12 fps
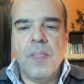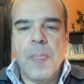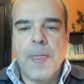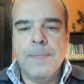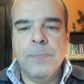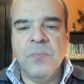
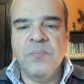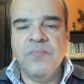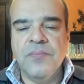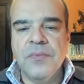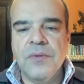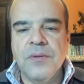
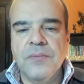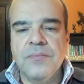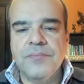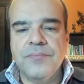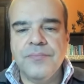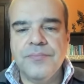
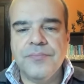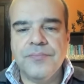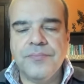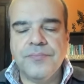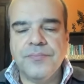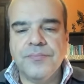
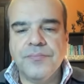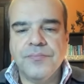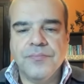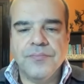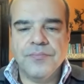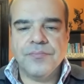
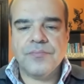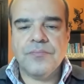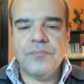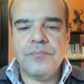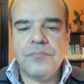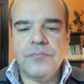
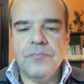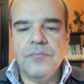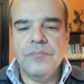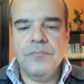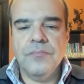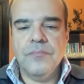
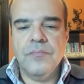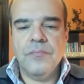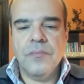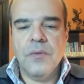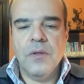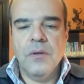
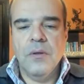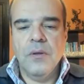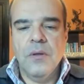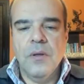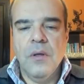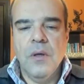
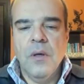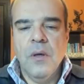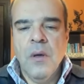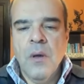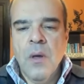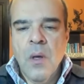
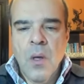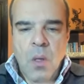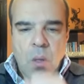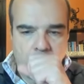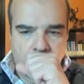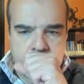
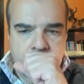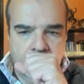(not speaking)